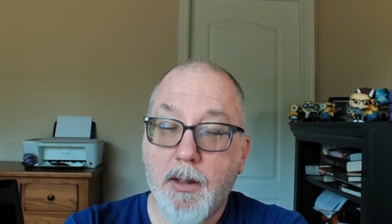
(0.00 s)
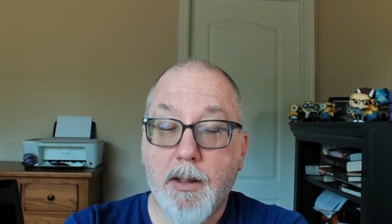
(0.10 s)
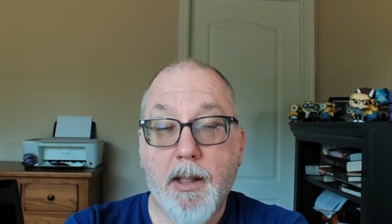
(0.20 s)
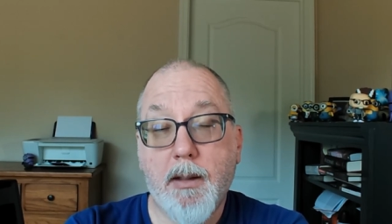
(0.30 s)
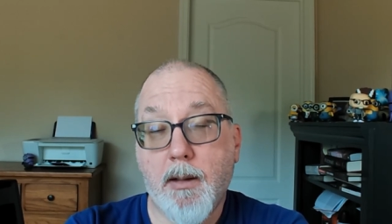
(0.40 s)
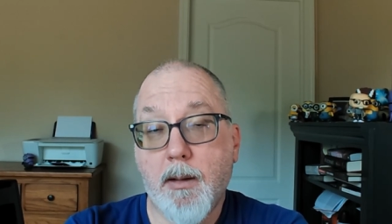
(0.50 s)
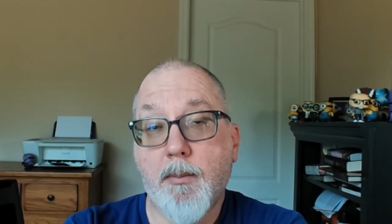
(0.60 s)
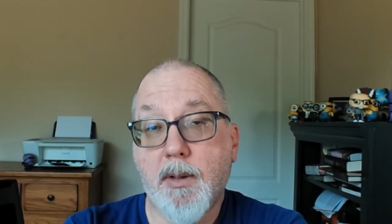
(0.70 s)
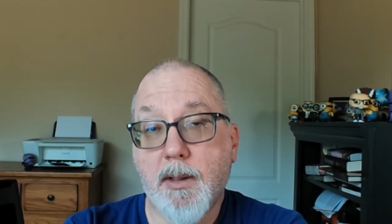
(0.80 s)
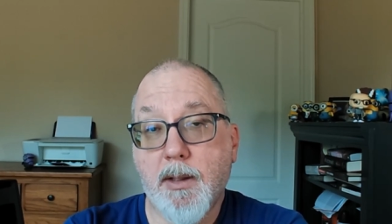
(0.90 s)
And the
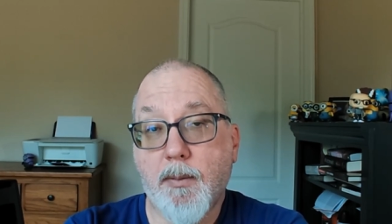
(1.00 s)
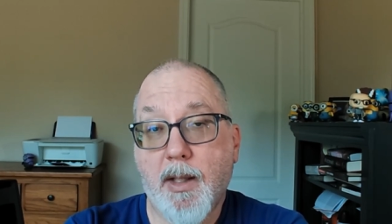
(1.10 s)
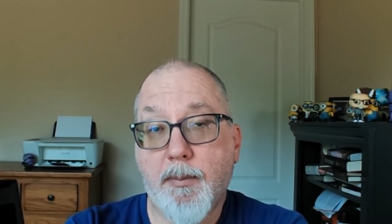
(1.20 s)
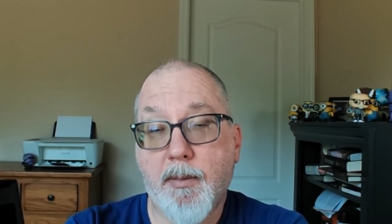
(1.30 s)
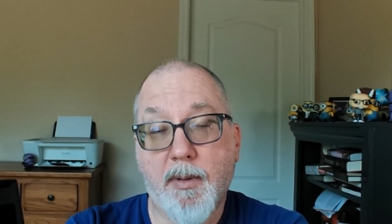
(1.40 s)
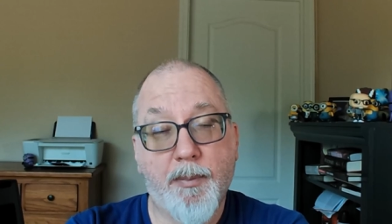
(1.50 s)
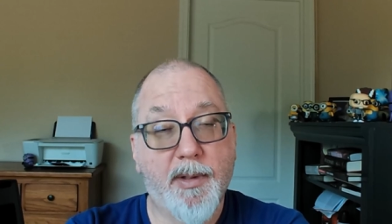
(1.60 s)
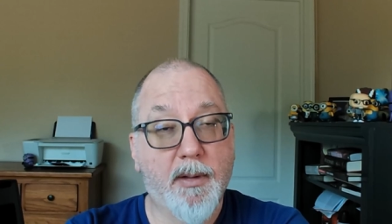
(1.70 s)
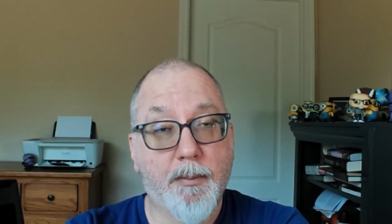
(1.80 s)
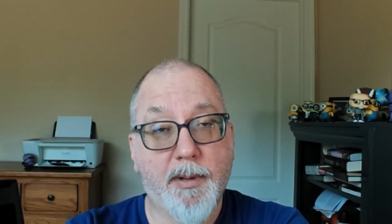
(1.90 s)
monthly wrap up might be a
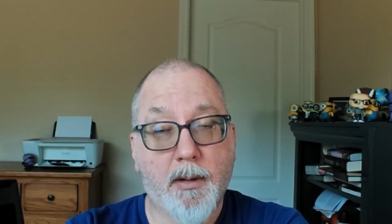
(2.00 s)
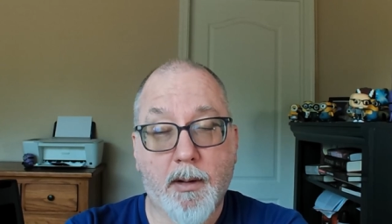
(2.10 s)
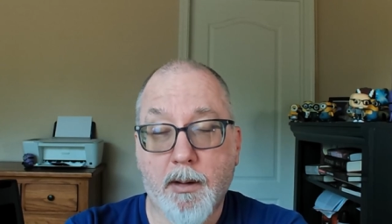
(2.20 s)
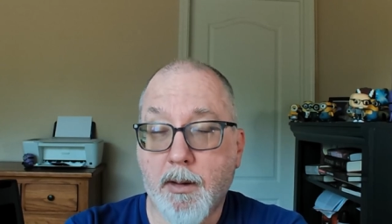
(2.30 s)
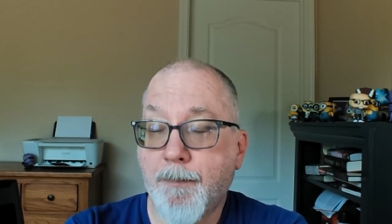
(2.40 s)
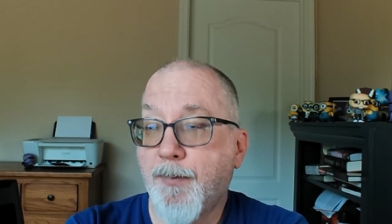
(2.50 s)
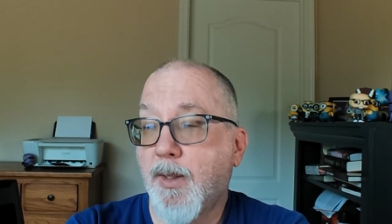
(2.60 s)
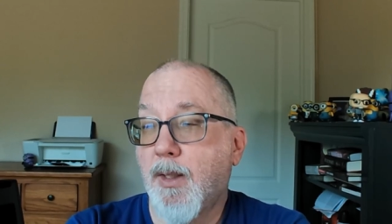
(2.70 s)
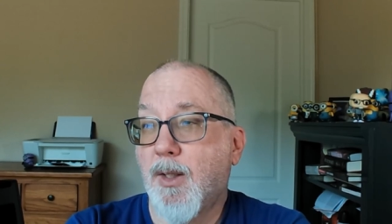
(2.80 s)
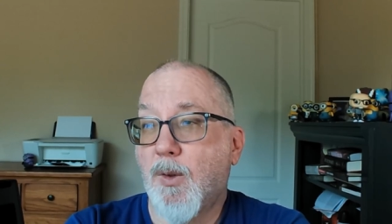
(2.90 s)
little bit longer.
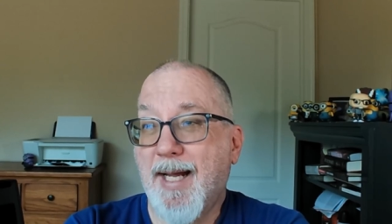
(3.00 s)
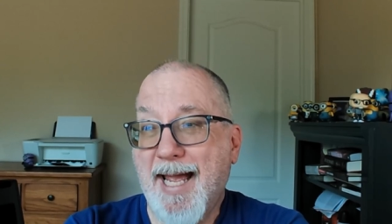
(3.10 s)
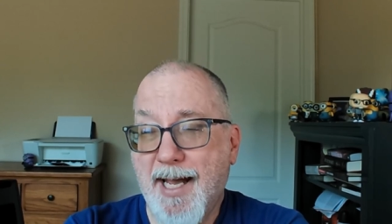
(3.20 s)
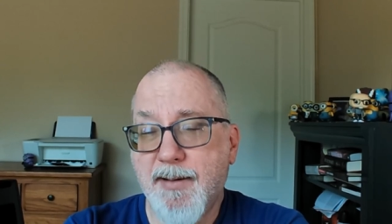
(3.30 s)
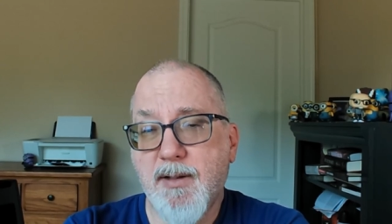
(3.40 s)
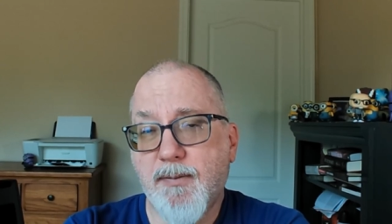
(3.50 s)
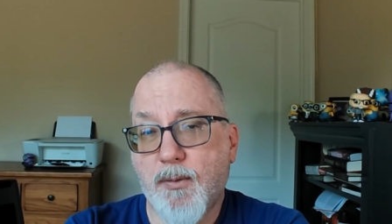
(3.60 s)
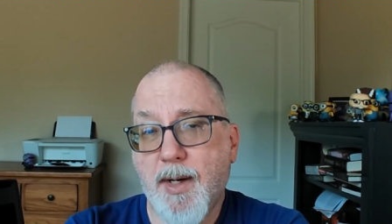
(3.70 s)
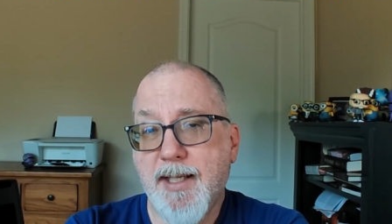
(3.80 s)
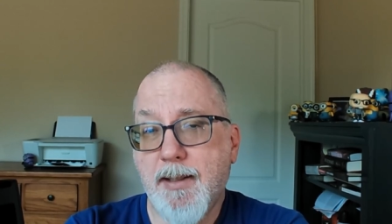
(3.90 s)
As of
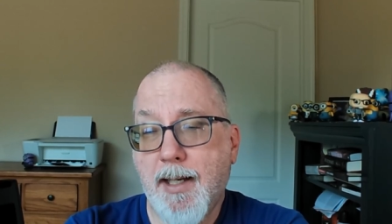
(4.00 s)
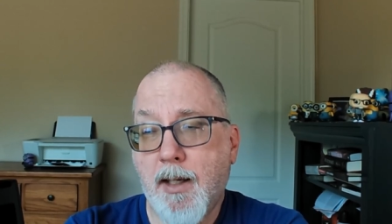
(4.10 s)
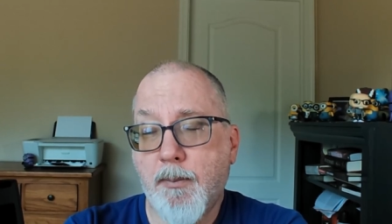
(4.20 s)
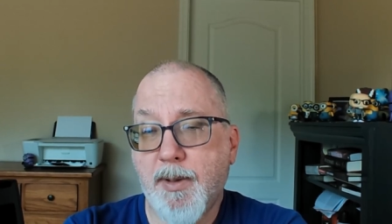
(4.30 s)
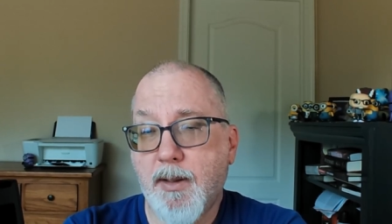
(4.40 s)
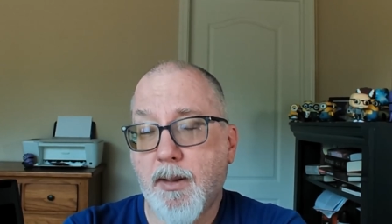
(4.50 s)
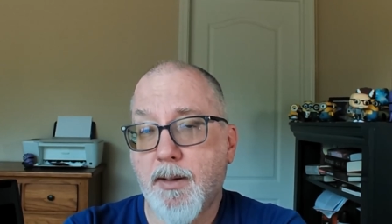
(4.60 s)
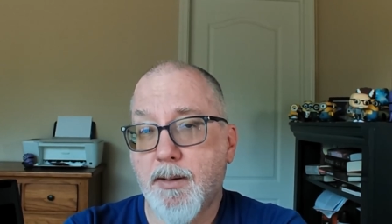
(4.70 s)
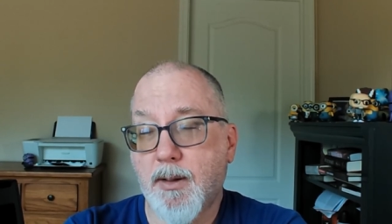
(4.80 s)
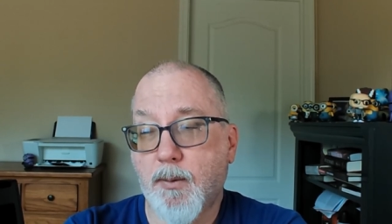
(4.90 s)
right now,
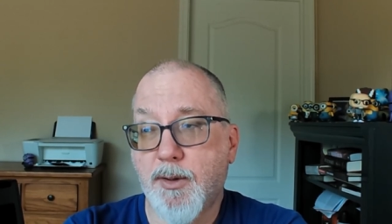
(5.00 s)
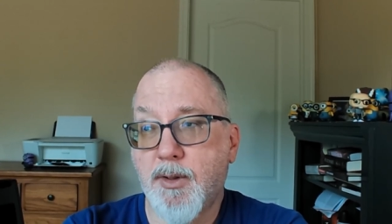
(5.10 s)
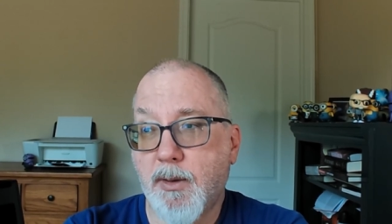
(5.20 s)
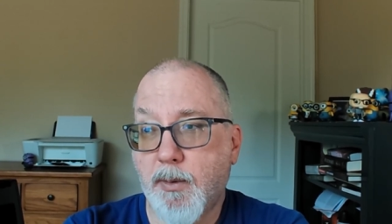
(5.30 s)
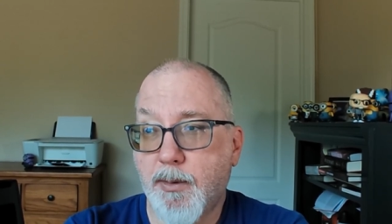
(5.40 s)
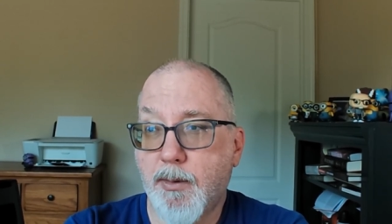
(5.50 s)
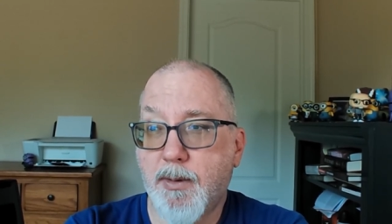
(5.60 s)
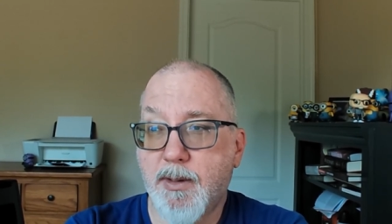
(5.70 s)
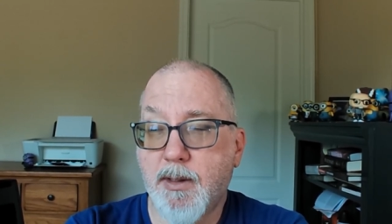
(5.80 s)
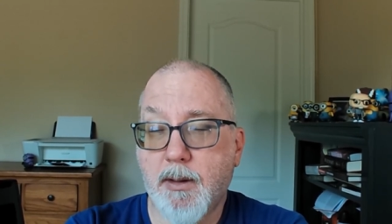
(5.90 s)
because originally we were doing
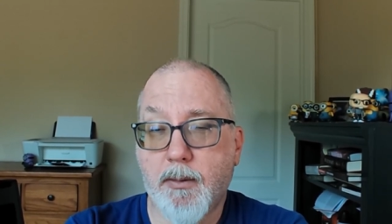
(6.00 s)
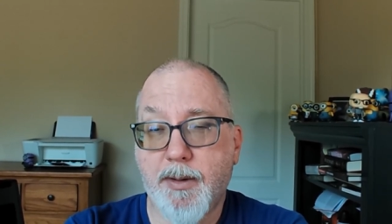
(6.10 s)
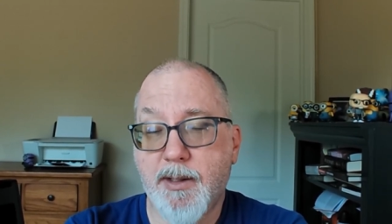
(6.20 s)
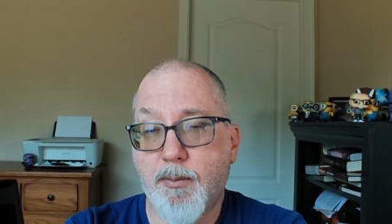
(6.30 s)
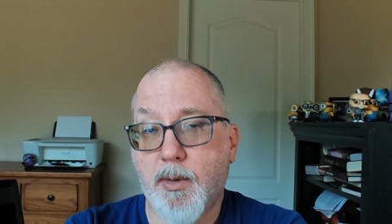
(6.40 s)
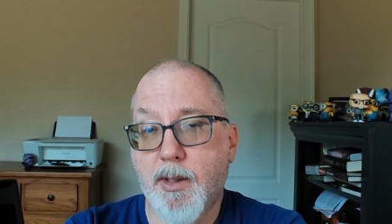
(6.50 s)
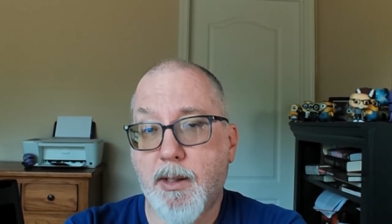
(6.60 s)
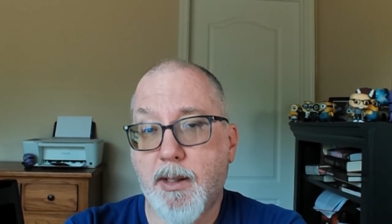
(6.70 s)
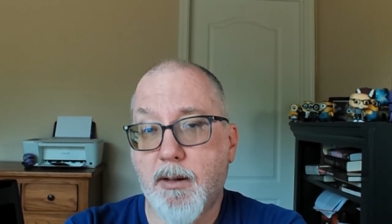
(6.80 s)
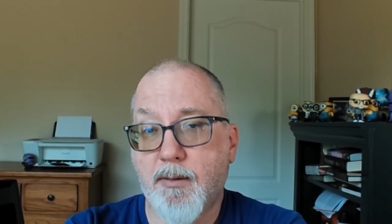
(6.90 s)
the Sarah Rees
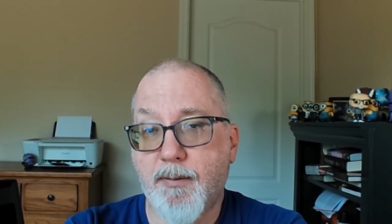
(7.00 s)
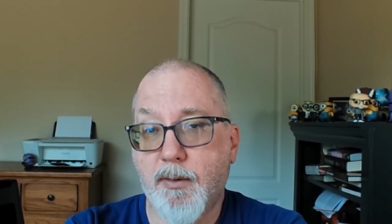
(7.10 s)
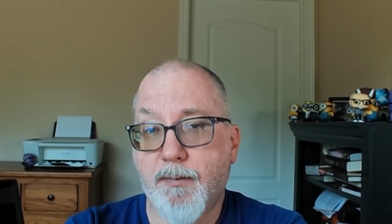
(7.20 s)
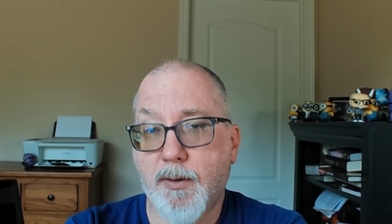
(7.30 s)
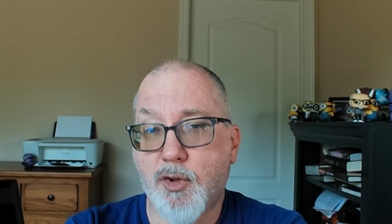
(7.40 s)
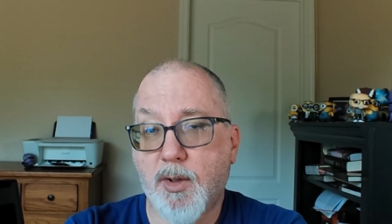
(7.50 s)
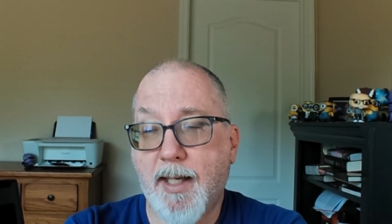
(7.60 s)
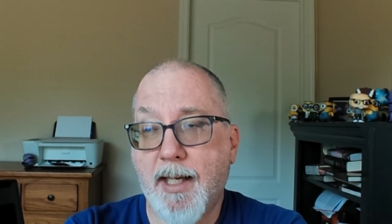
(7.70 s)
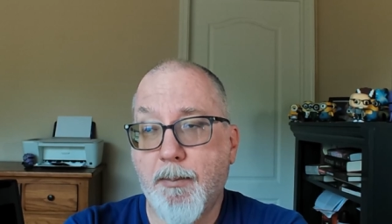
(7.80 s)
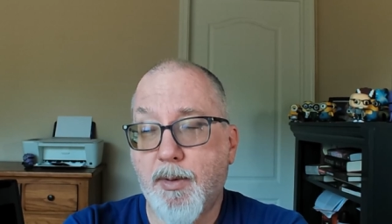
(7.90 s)
Brennan interview for
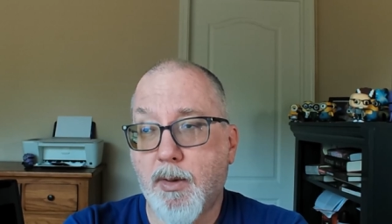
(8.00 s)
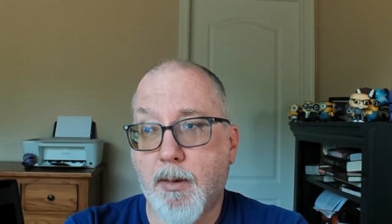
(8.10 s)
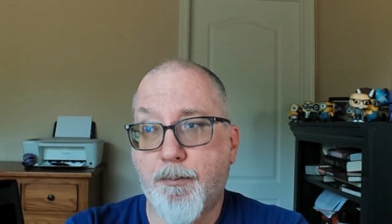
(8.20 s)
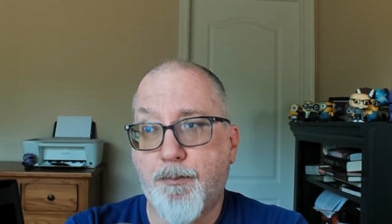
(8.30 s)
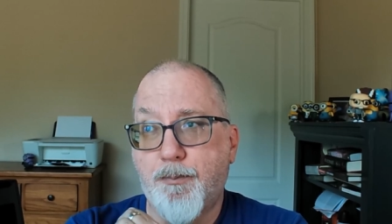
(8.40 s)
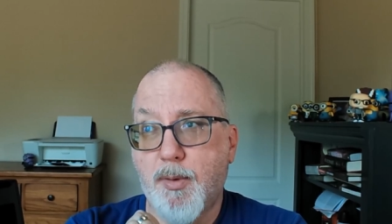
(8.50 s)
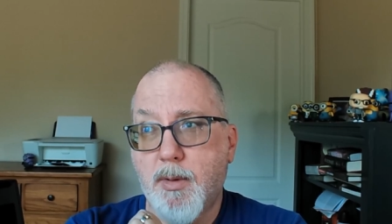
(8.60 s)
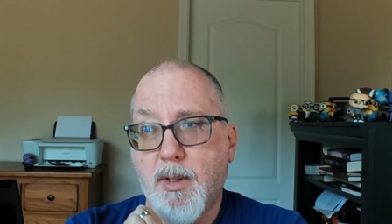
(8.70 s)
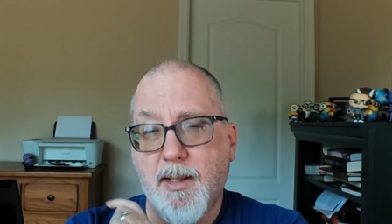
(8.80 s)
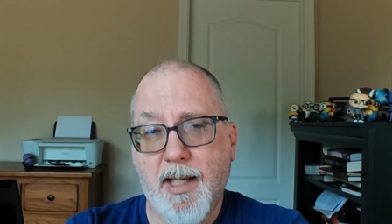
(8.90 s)
July, but her
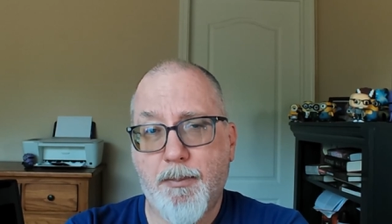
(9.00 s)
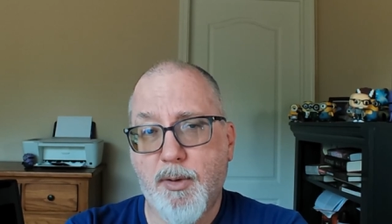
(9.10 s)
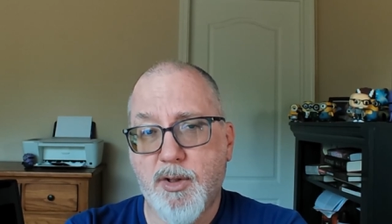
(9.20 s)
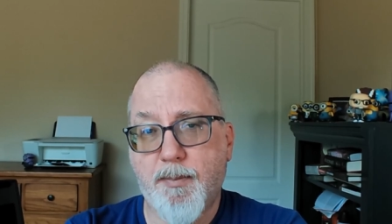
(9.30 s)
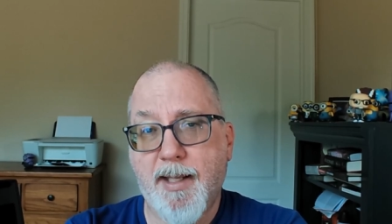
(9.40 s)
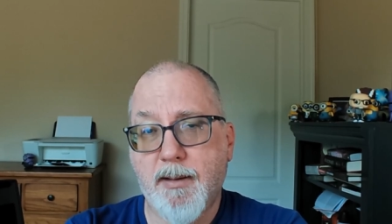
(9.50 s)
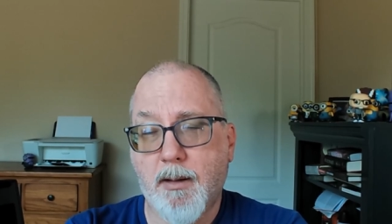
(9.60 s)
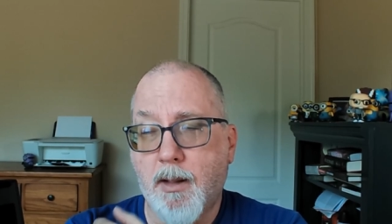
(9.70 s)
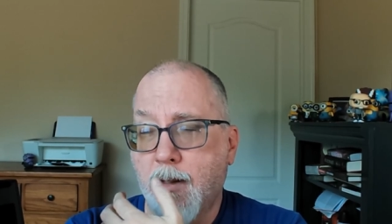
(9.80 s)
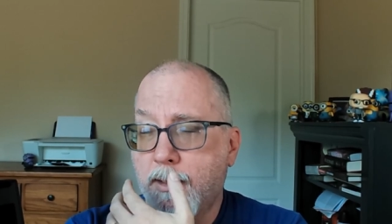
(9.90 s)
book got pushed back to
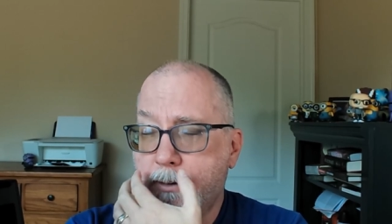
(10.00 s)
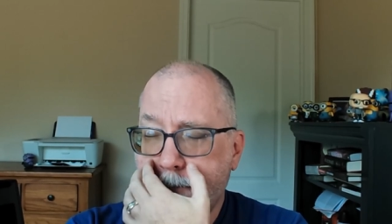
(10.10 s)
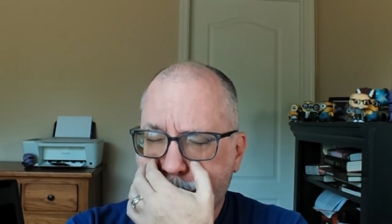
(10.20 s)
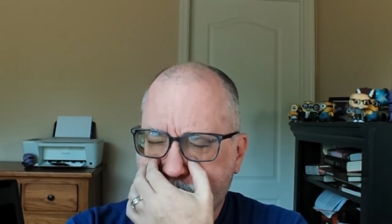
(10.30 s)
August.